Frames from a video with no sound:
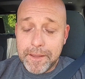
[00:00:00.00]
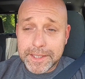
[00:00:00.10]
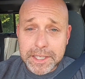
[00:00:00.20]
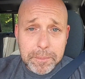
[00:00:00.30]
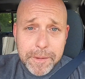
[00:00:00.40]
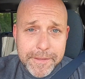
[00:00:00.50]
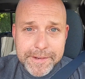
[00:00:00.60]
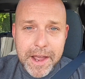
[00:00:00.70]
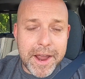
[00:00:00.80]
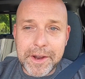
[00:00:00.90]
it's up on the
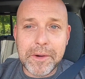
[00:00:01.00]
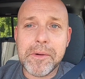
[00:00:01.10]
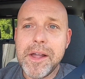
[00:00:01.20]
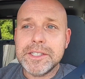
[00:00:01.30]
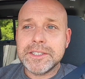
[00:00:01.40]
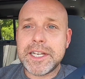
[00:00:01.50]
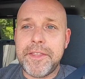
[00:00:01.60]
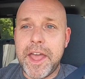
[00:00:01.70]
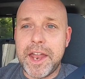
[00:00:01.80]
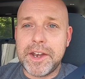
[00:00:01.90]
dyno,
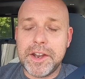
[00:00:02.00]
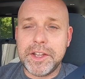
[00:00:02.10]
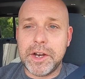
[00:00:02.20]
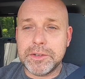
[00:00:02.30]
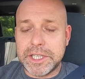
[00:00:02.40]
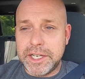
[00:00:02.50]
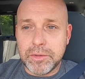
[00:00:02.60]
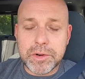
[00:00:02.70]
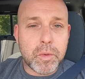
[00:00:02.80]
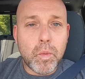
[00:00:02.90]
and then, you know, in
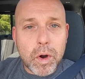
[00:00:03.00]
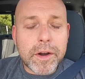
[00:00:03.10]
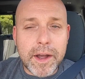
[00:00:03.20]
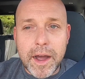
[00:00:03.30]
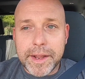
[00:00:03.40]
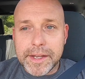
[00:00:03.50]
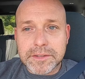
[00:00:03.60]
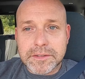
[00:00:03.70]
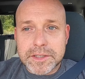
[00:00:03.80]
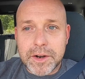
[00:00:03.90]
order to work on it,
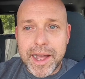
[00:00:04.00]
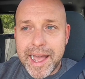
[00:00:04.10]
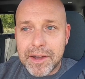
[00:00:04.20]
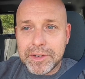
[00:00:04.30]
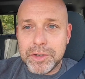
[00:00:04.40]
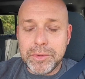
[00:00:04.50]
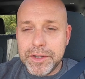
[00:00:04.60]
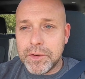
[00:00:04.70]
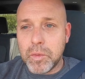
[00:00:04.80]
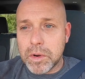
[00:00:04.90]
you know, how do you
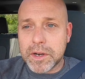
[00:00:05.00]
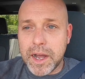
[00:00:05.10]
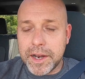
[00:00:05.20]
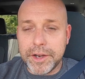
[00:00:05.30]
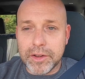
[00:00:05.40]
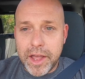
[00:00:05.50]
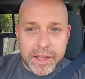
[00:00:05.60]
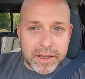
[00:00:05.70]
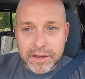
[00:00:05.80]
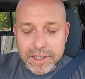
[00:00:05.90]
even work on it? You're
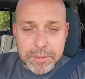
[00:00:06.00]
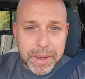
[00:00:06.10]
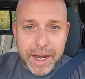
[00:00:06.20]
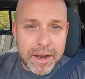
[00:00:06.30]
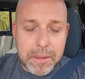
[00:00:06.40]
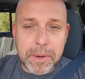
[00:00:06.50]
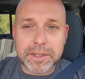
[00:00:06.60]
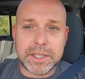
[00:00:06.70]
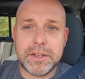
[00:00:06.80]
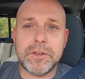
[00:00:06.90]
like, it's a pain in the
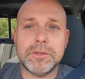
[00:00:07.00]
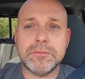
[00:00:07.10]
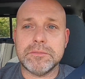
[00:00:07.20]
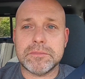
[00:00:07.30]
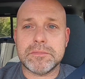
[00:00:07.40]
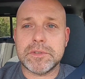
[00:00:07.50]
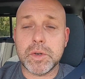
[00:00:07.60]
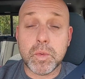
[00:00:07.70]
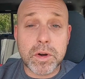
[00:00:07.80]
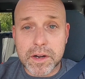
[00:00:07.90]
butt
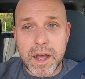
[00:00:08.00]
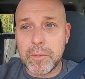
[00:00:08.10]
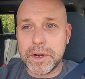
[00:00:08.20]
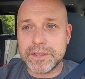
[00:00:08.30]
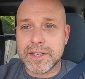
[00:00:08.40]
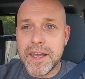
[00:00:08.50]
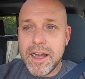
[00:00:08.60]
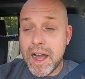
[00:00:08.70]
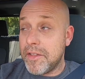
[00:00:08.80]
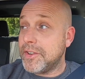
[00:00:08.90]
to work on when it's
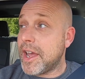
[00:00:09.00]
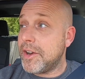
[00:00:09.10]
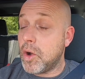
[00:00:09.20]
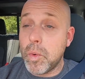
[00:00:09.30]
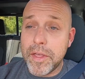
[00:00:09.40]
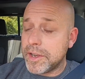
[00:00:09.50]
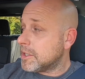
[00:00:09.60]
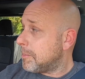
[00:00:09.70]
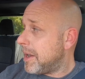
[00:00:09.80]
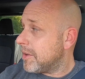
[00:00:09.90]
on the dyno, whether,
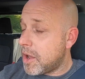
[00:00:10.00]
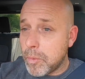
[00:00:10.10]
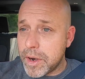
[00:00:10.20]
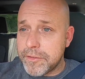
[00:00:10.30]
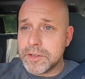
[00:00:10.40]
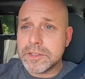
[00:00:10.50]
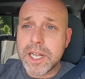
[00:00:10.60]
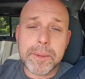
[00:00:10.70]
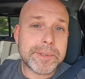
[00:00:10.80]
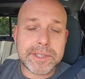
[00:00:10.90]
depending on whatever
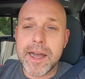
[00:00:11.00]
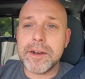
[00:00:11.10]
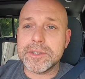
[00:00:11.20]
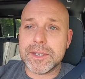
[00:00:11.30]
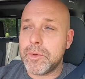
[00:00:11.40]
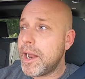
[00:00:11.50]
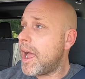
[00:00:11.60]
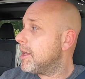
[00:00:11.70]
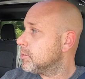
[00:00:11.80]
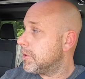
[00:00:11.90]
type of dyno someone
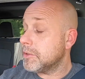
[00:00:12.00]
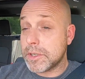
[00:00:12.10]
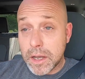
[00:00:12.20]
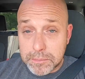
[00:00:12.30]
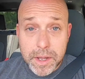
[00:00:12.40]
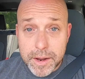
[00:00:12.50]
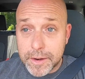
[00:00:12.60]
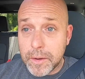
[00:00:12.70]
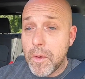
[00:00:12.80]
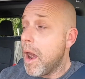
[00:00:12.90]
has, whether it's a hub
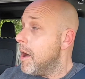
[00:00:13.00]
dyno